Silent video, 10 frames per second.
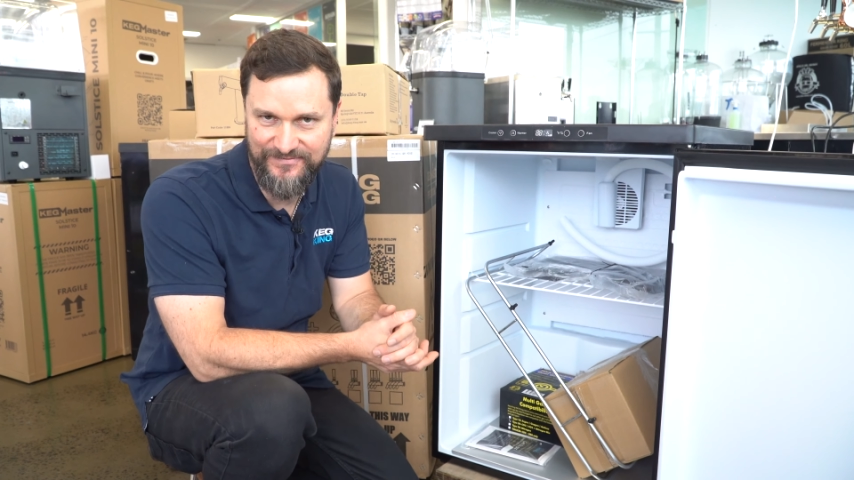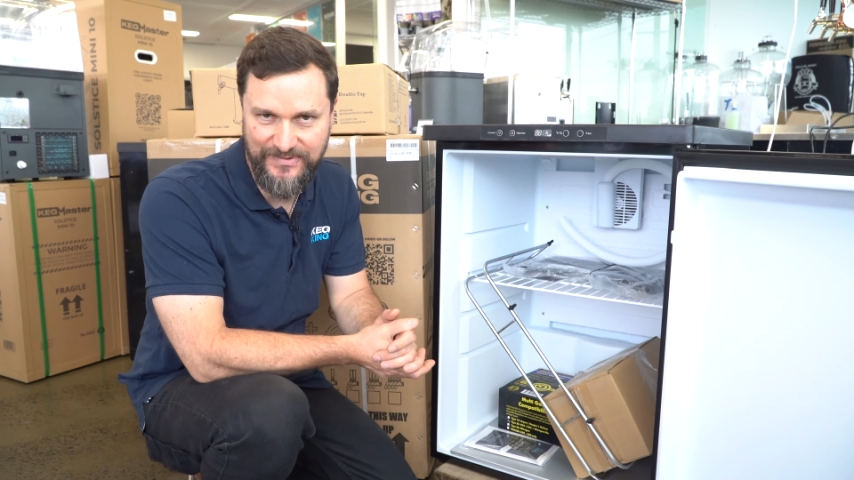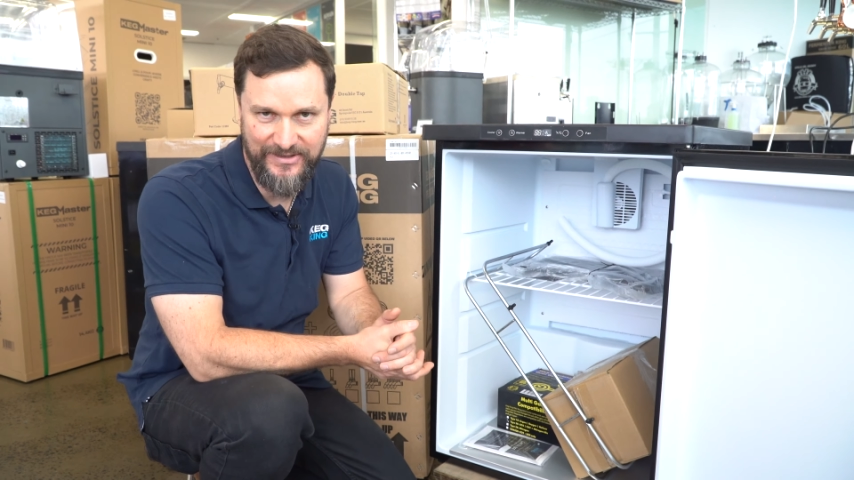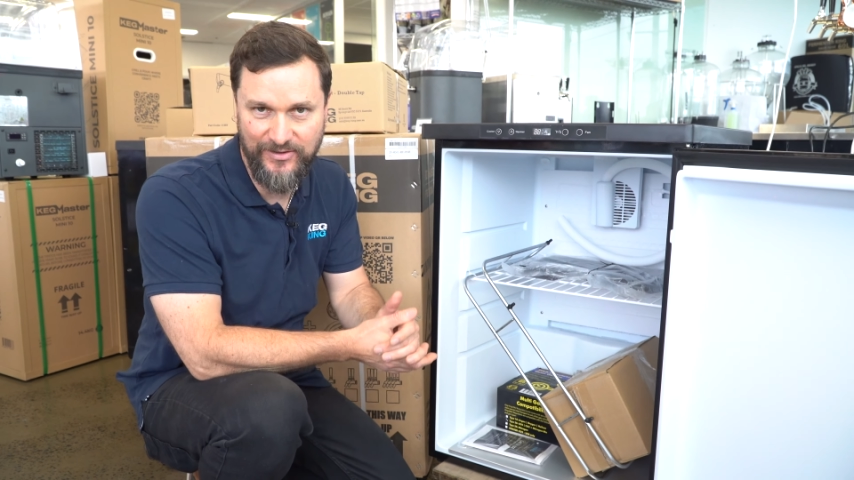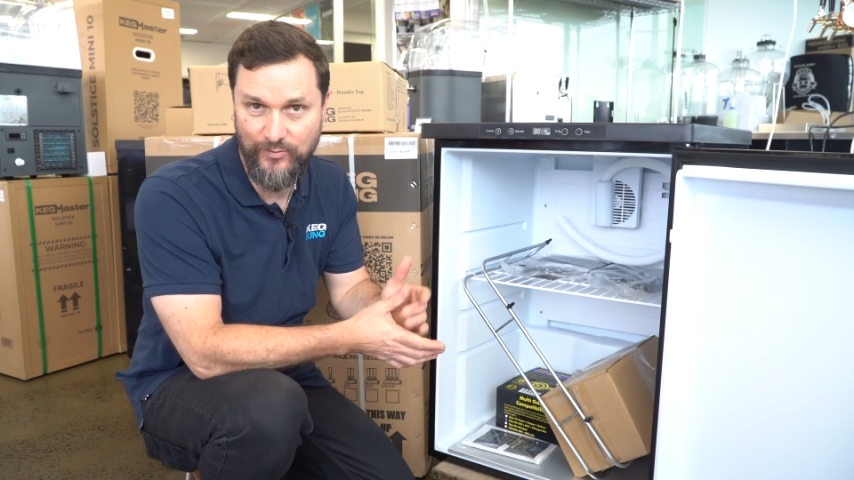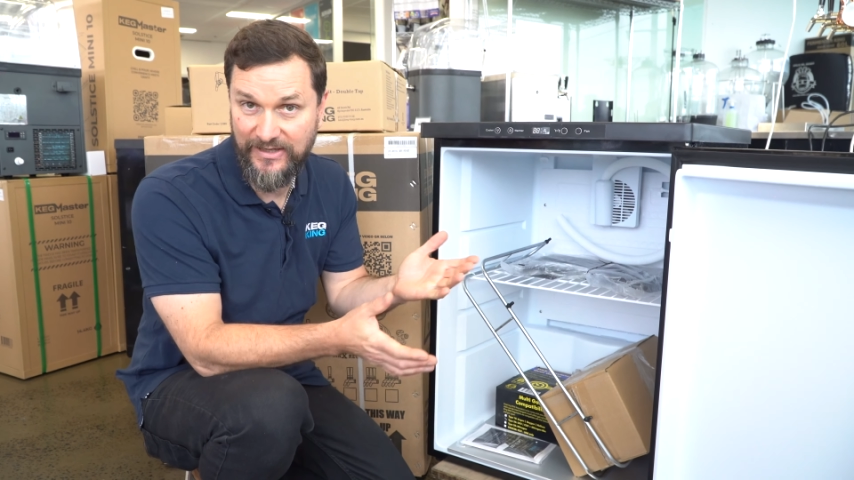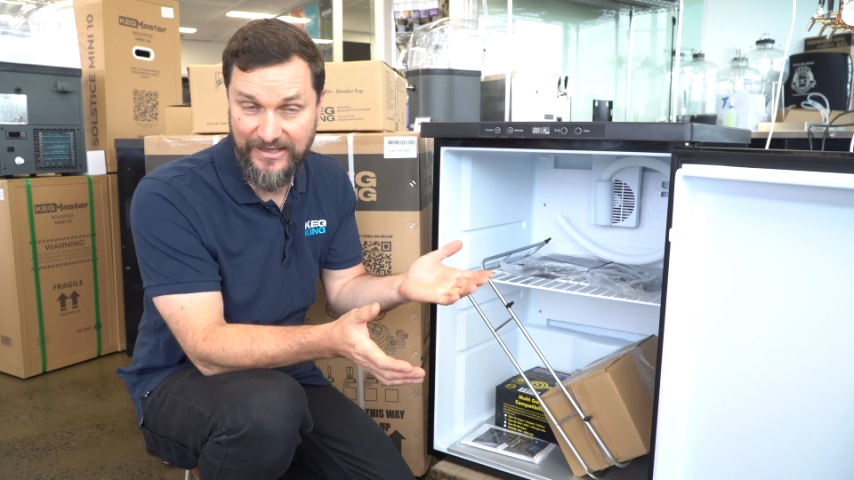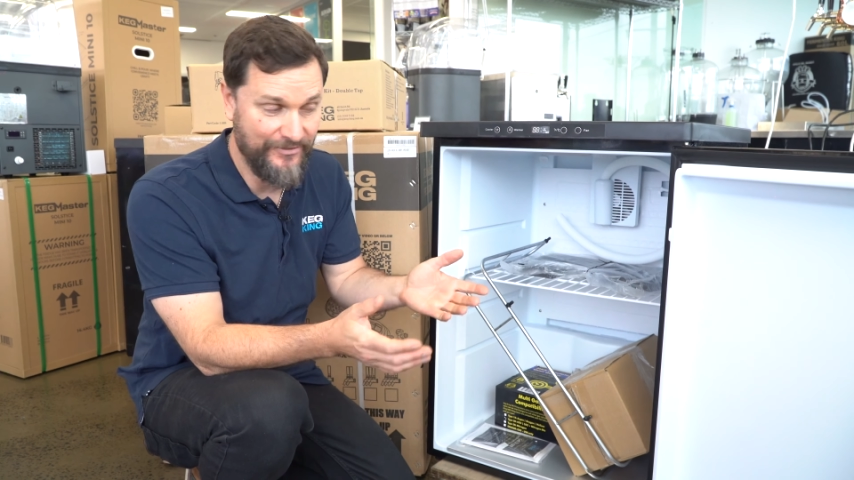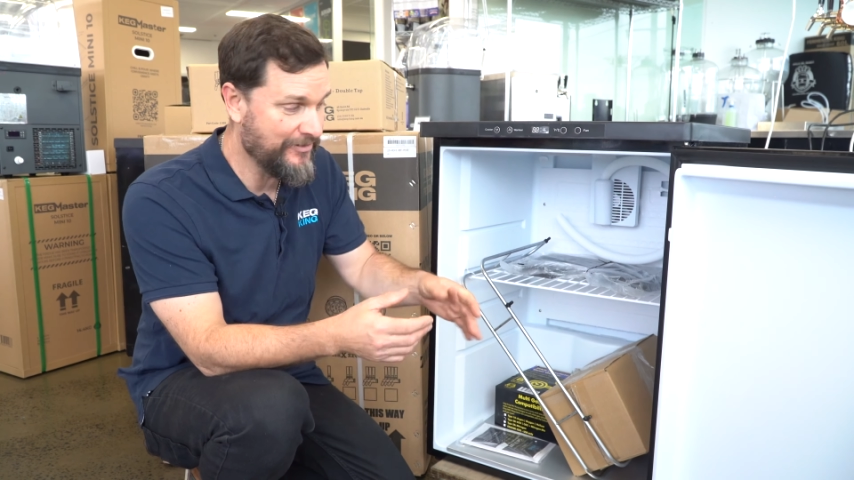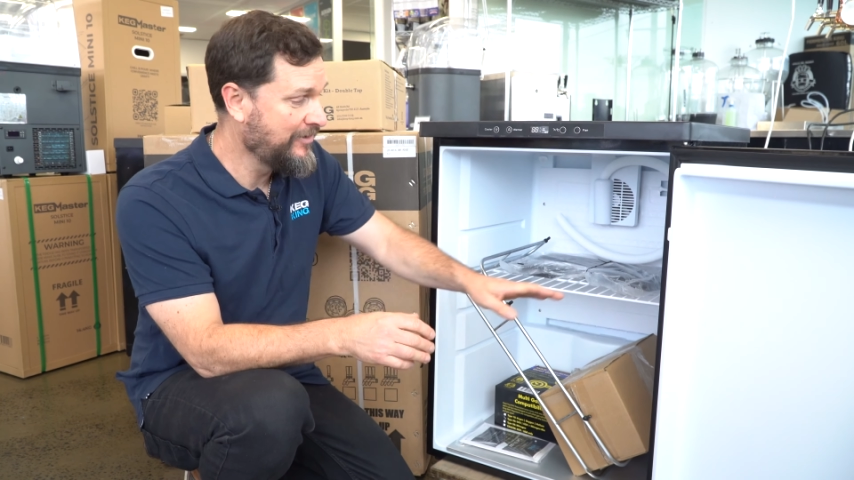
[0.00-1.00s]
of beer,
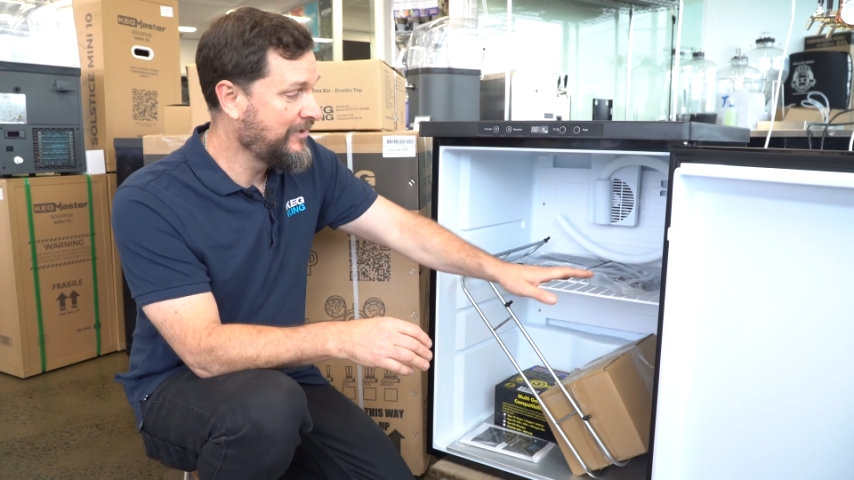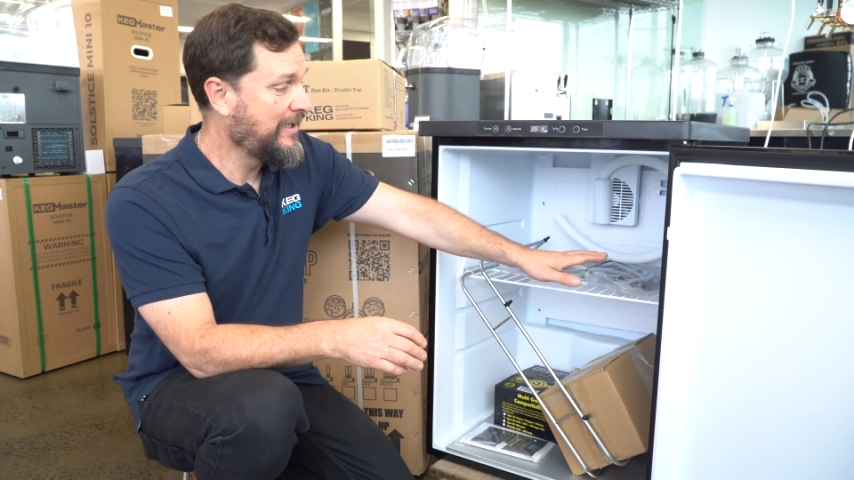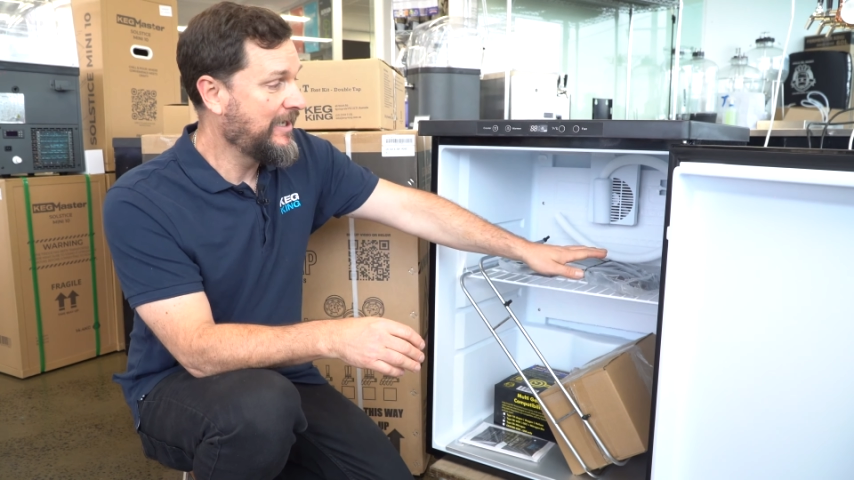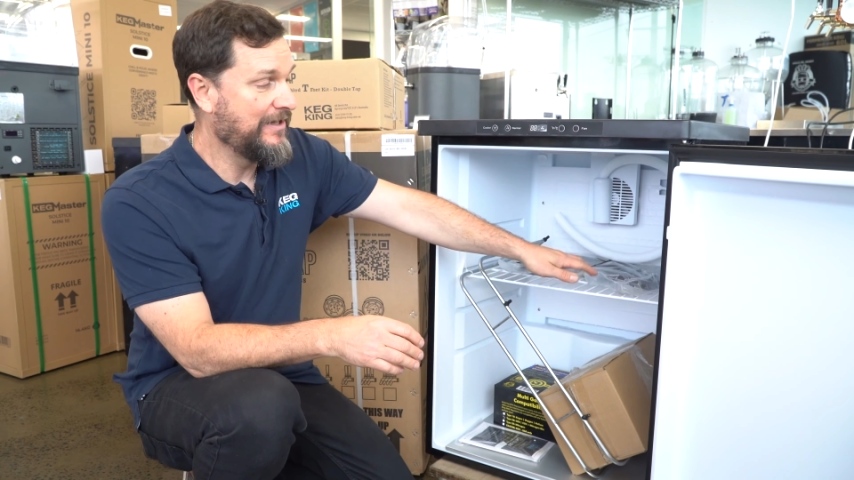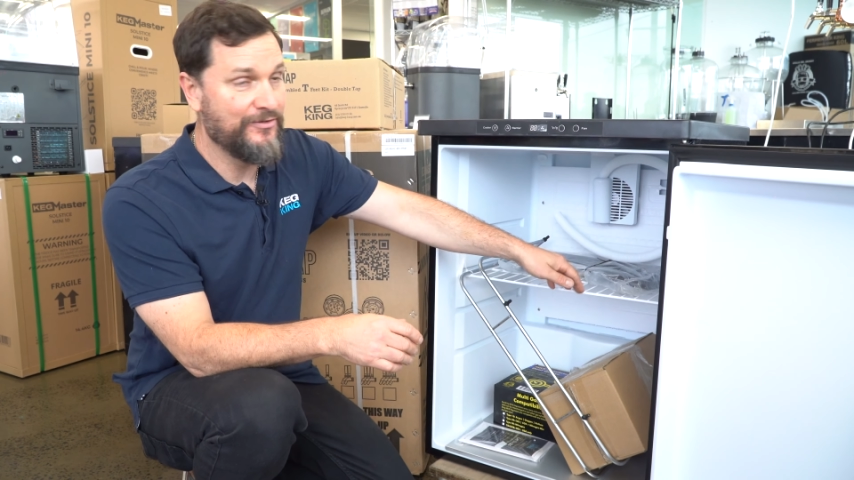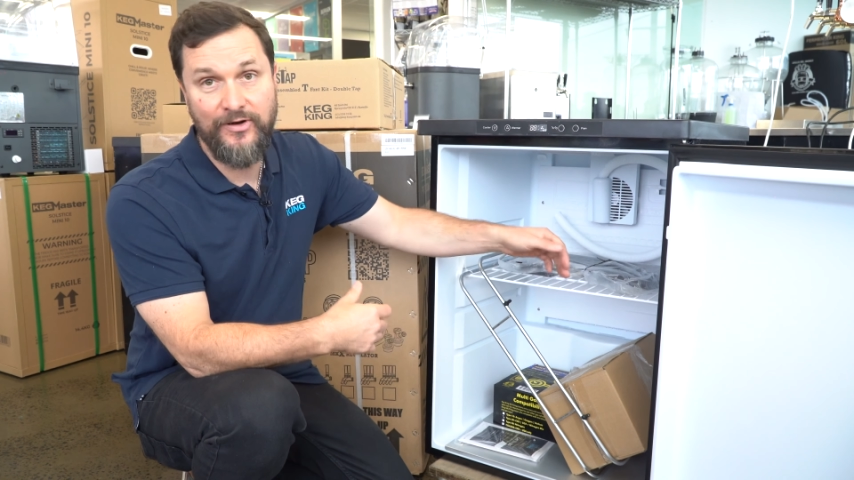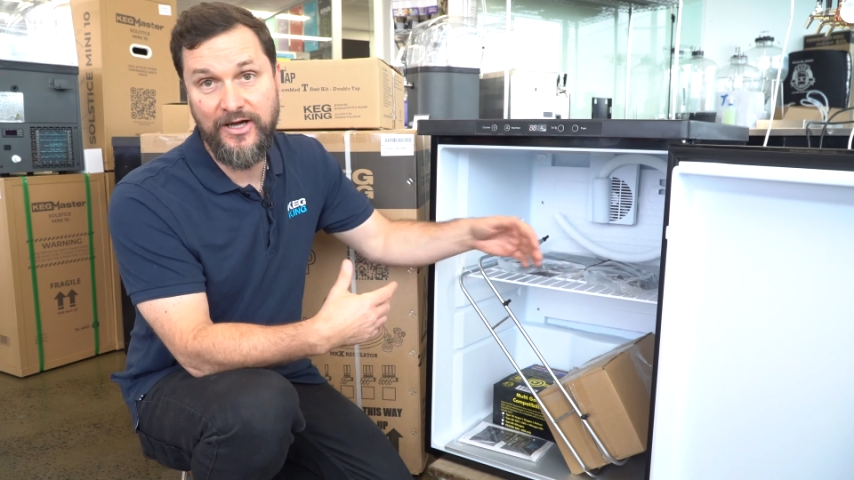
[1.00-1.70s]
whatever. And they're